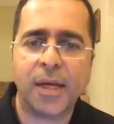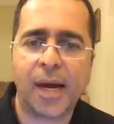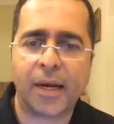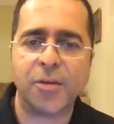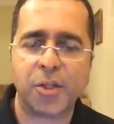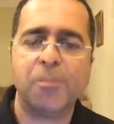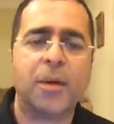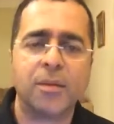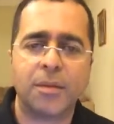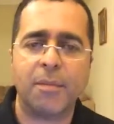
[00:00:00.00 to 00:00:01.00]
had a
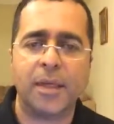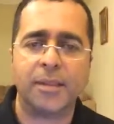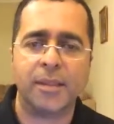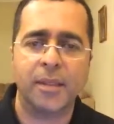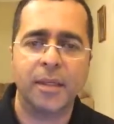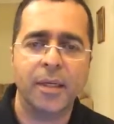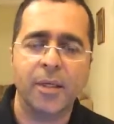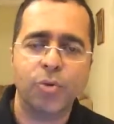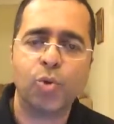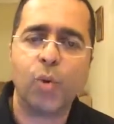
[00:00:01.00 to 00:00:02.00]
responsibility
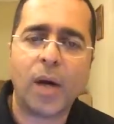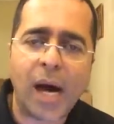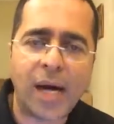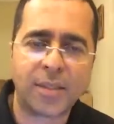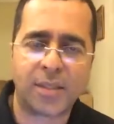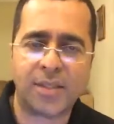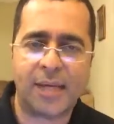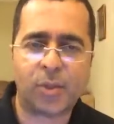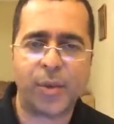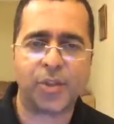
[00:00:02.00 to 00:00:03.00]
to ask
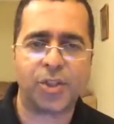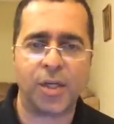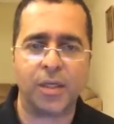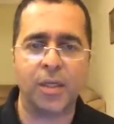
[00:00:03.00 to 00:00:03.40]
that question